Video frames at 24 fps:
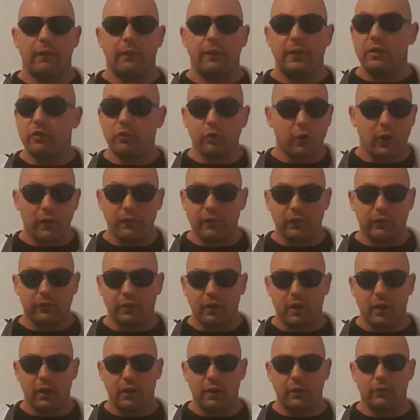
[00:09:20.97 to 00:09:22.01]
These are not the
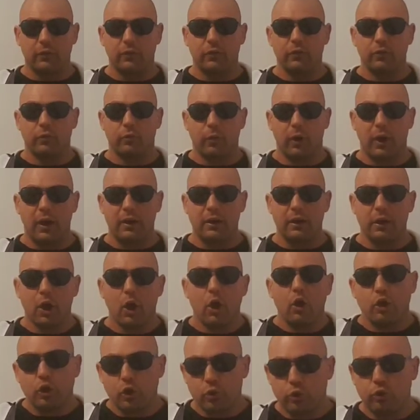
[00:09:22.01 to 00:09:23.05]
signs, right?
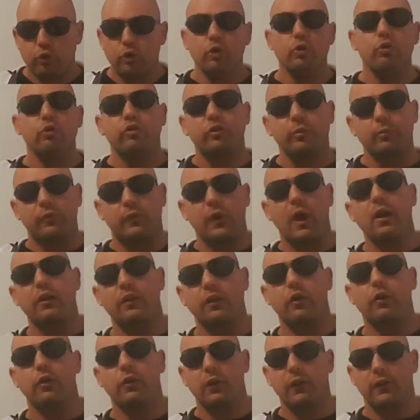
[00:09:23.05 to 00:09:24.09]
You do some
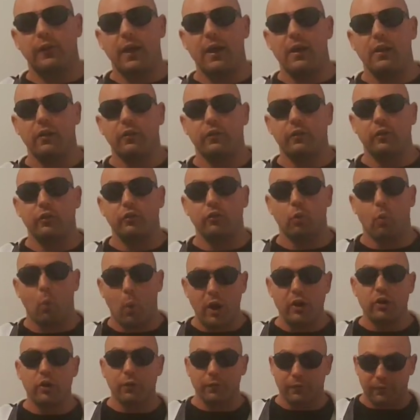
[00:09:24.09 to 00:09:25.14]
technical analysis
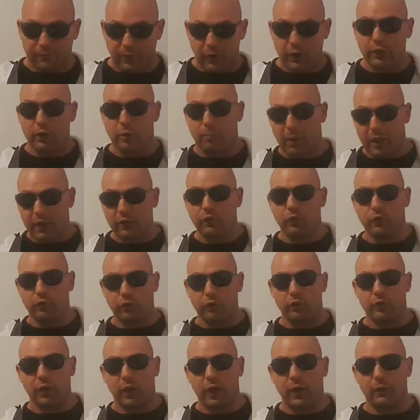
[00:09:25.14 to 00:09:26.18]
when your fundamentals
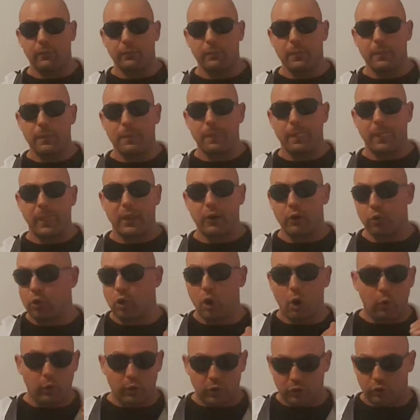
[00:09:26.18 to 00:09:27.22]
are done. You
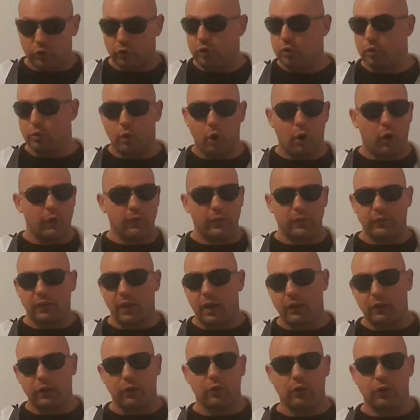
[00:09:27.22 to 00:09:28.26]
go and do all the
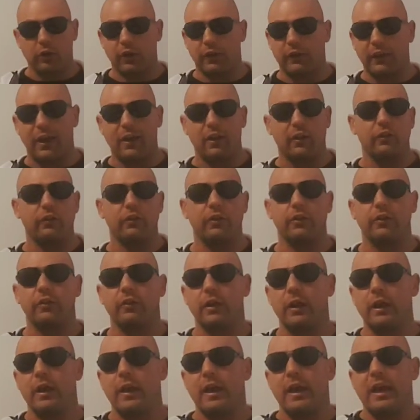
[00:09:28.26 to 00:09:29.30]
technical
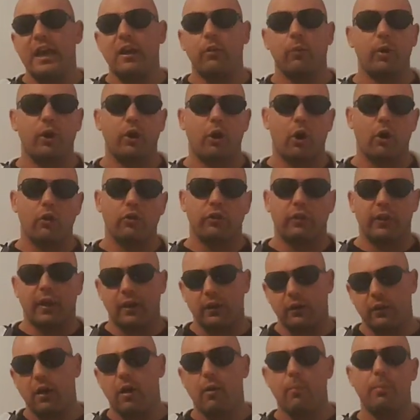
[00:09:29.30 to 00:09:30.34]
analysis in regards to
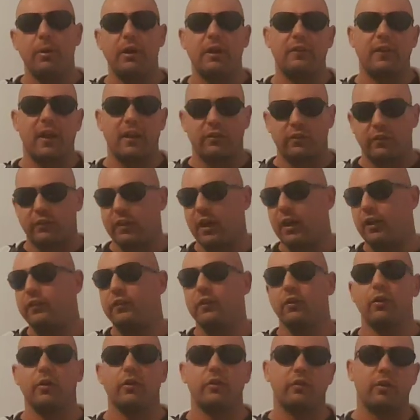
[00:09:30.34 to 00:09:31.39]
that company, that
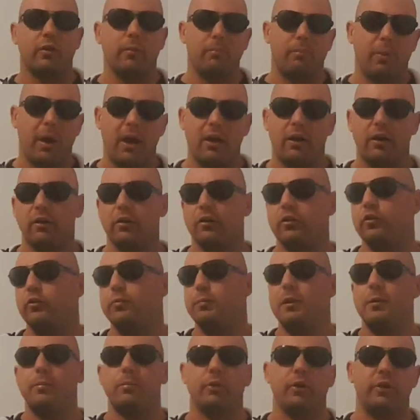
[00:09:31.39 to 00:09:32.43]
sector, its competitors,
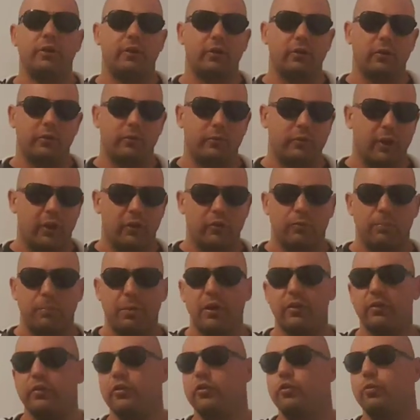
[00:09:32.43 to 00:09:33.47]
people it does
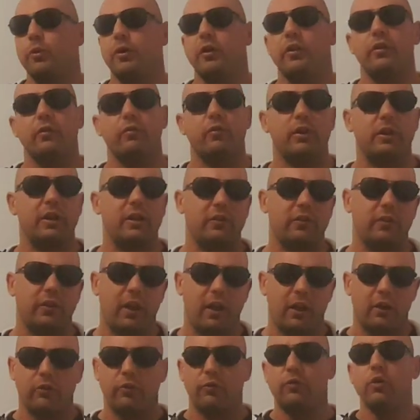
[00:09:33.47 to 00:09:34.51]
business with, if it needs to
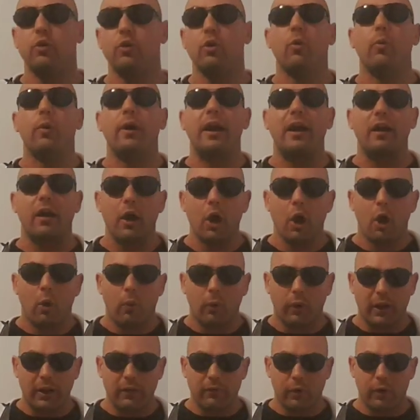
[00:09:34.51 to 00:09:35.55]
hedge fuel,
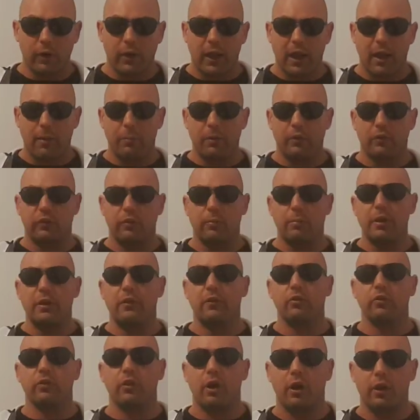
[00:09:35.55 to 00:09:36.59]
whatever it happens to be.
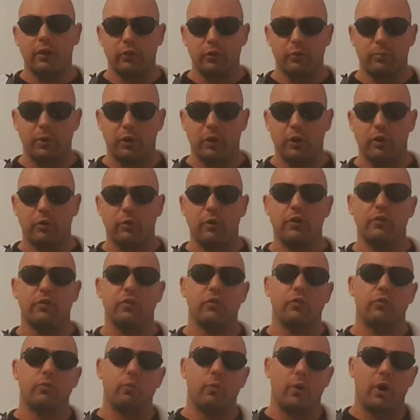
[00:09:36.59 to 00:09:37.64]
There's 100 million
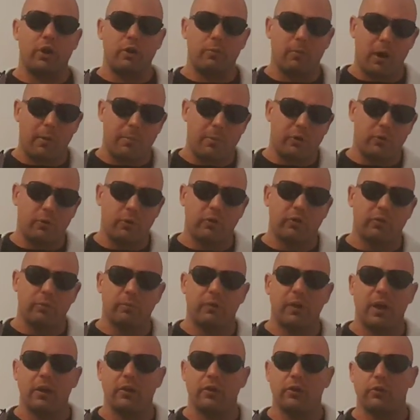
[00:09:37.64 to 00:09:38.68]
reasons why you might be doing
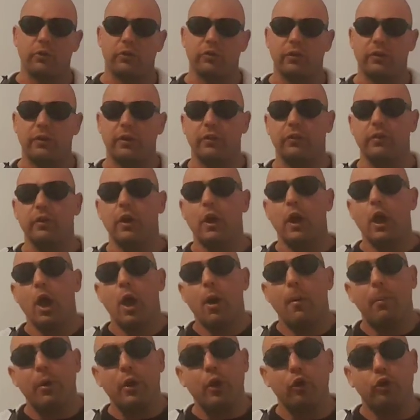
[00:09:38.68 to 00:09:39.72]
some technicals on this,
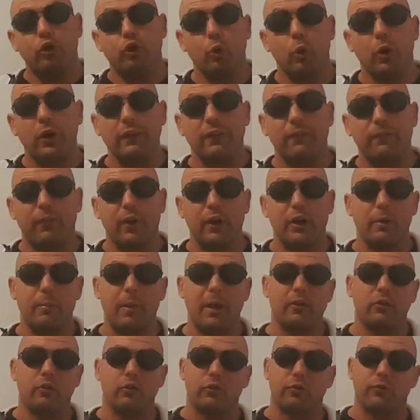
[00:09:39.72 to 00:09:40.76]
but you're doing the
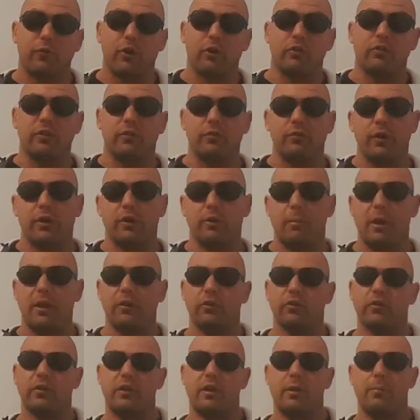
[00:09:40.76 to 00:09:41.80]
fundamentals first. The
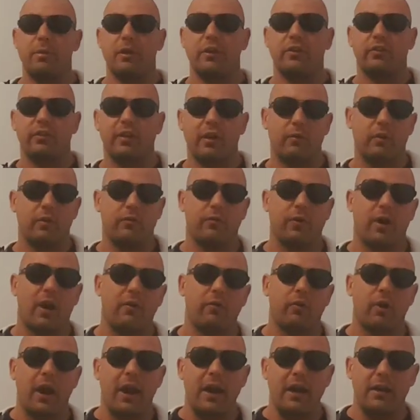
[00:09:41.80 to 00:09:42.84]
fundamentals end up being
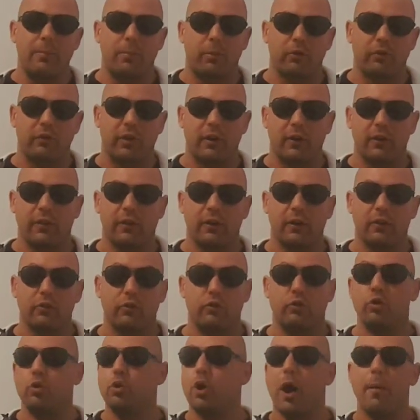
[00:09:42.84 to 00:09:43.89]
75 or 80% of
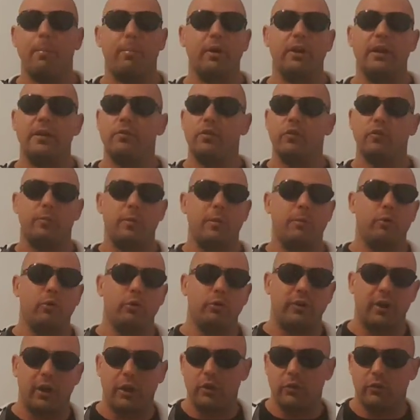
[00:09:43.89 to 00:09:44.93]
things. Do not believe these people
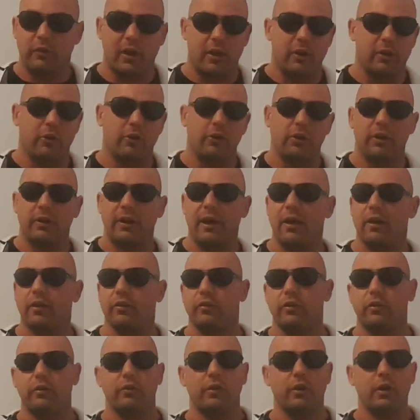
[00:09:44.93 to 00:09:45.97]
who tell you technical
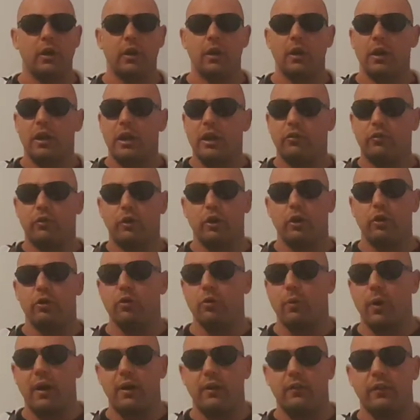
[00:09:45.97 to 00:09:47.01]
analysis is going to
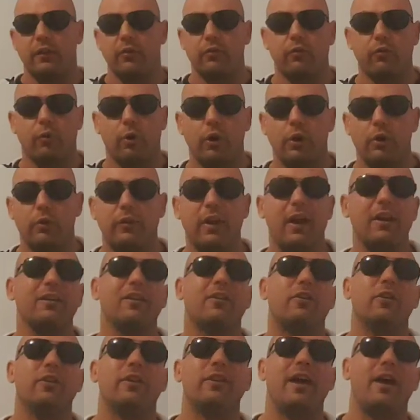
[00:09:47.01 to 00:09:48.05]
do anything for you.
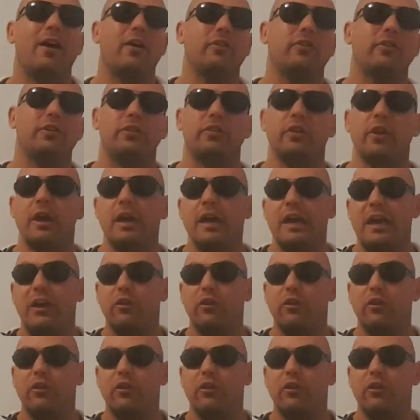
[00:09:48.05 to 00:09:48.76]
Technical analysis